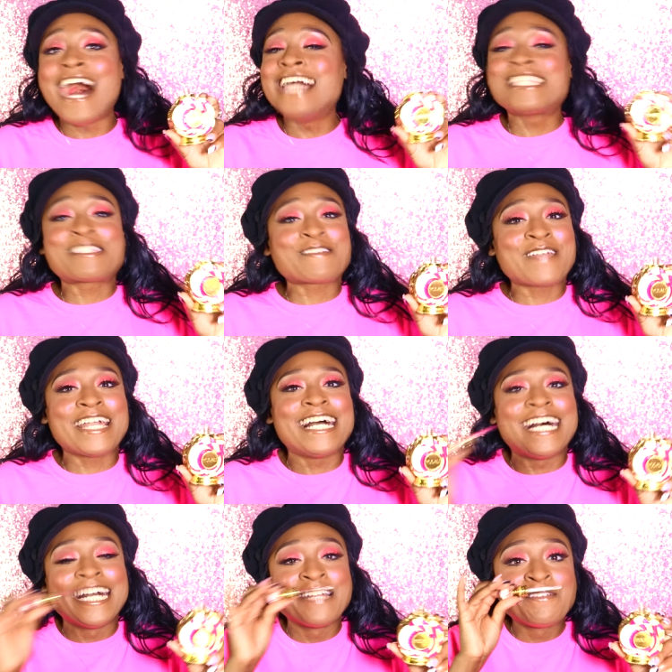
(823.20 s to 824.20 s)
I
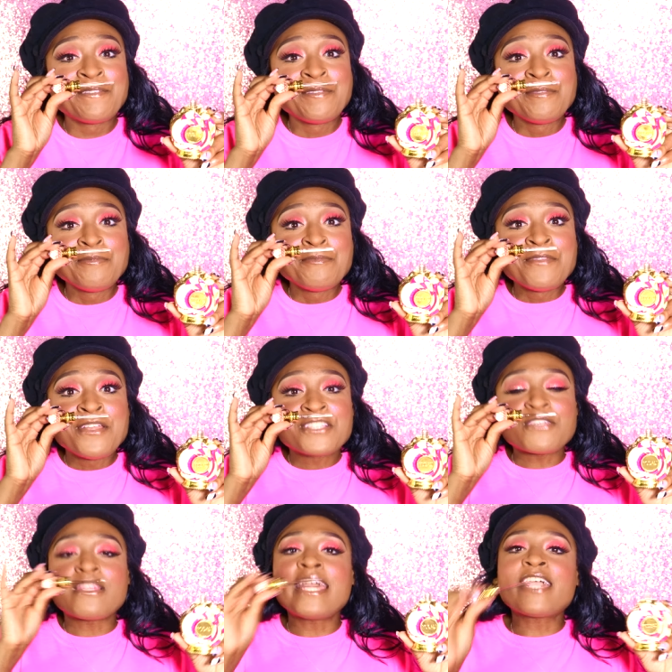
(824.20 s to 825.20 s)
swear.
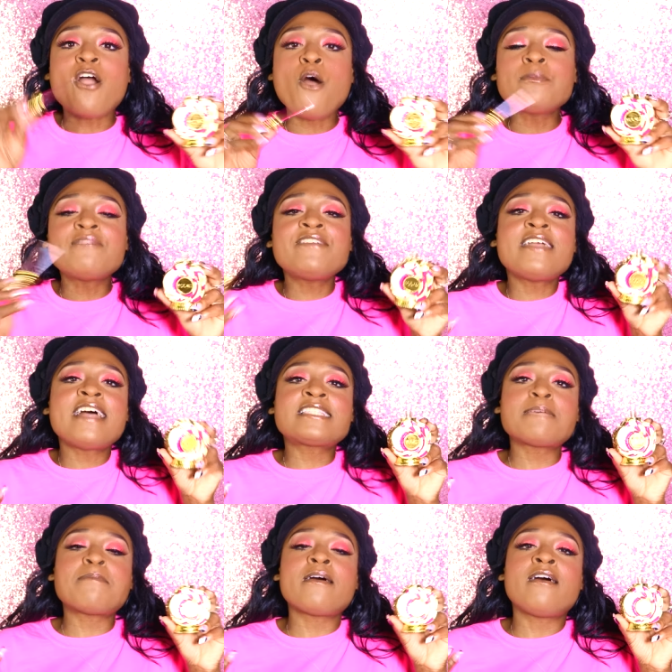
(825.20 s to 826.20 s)
So Lancome La Vie
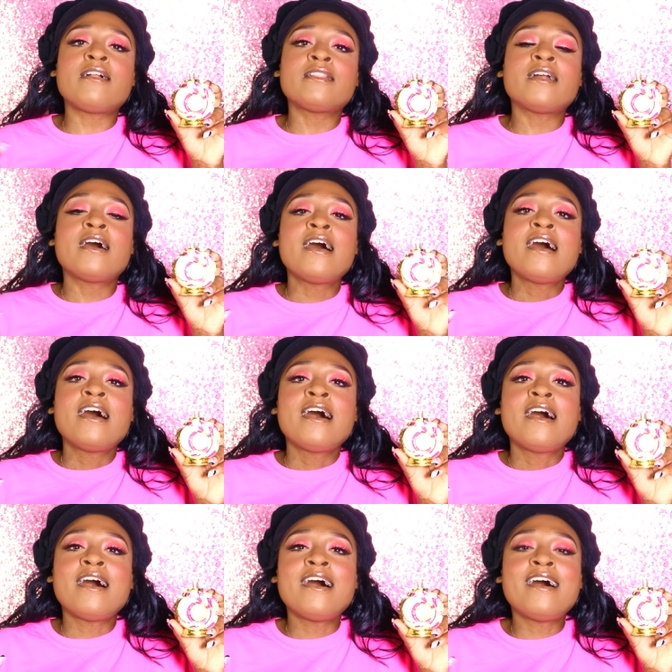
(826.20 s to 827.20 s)
Est Belle
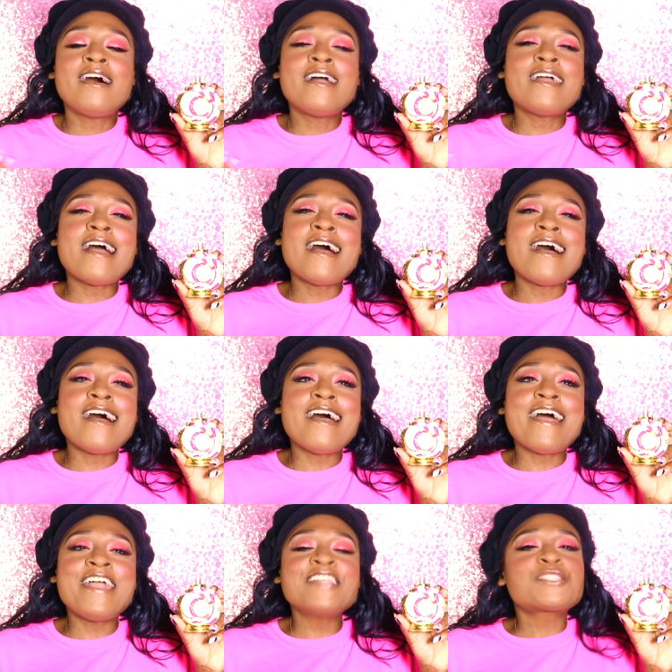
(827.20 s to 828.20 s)

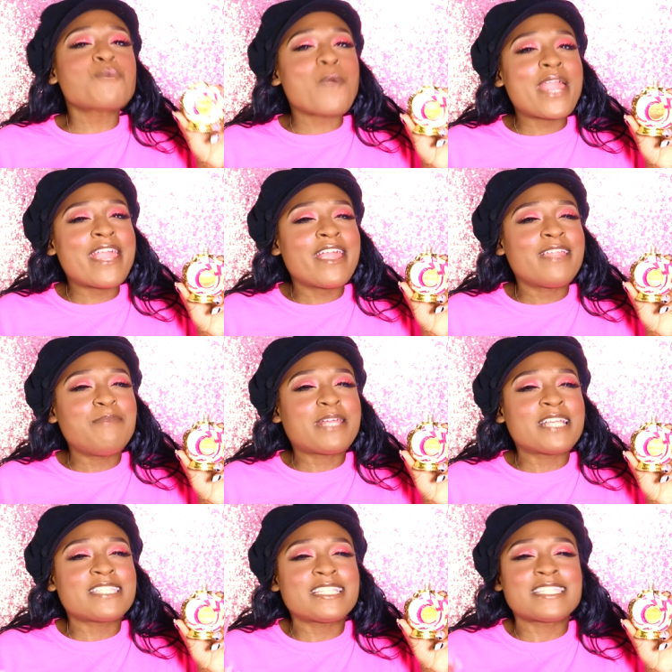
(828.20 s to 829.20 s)
is weird
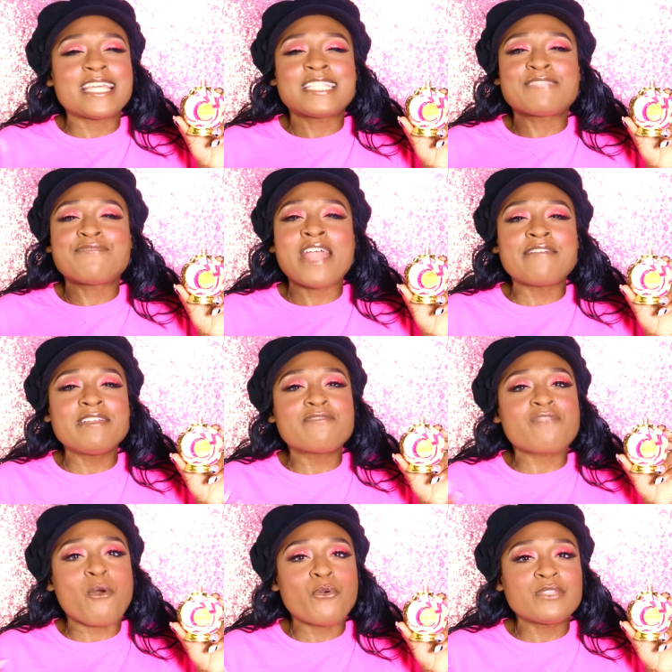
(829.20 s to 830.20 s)
because it's it's very
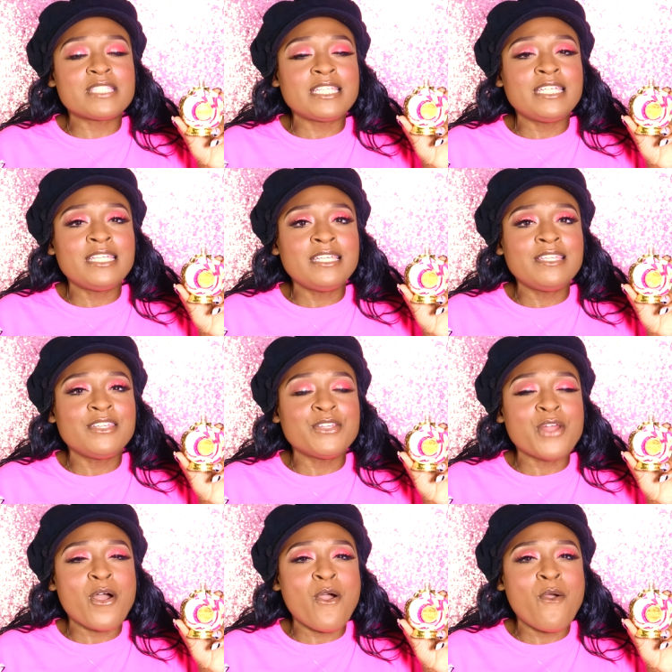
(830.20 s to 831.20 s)
rosy, you
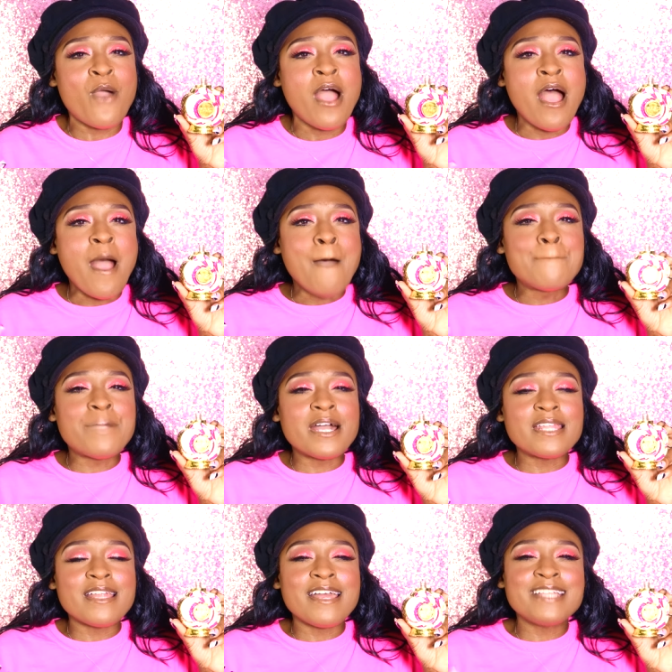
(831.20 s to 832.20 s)
know,
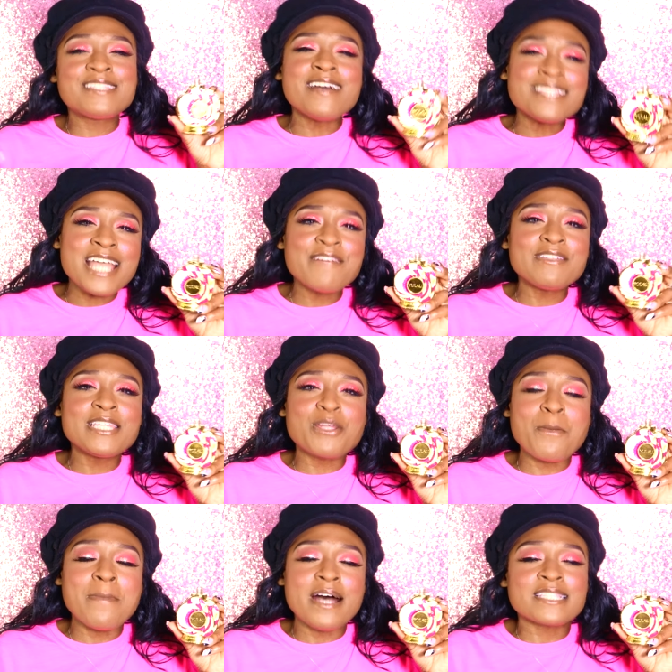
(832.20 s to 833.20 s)
but it does have a
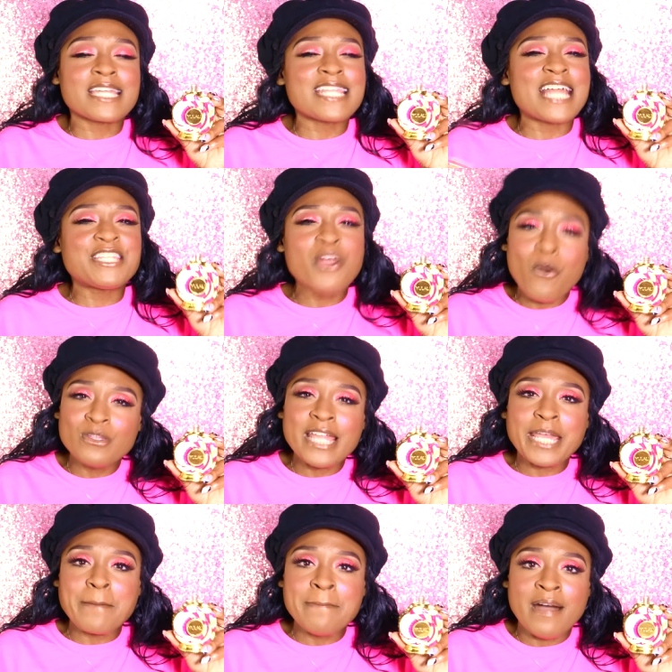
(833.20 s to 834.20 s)
little musk, and I don't
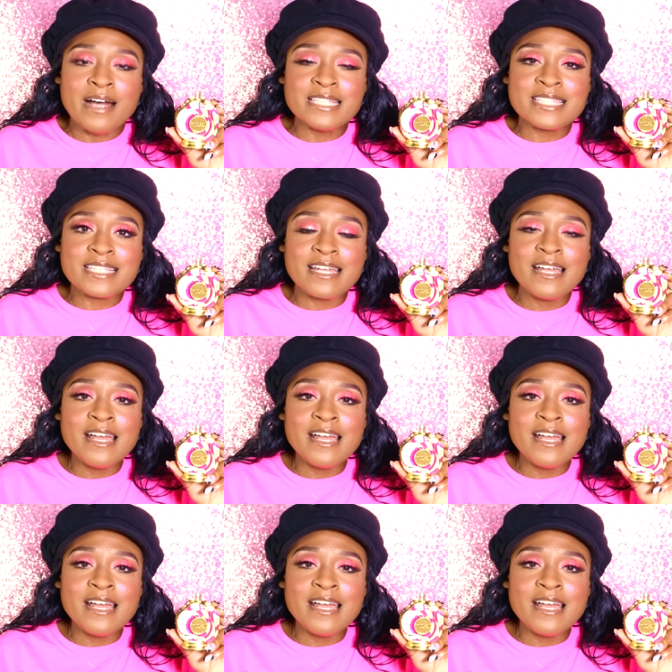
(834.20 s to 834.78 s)
like musk.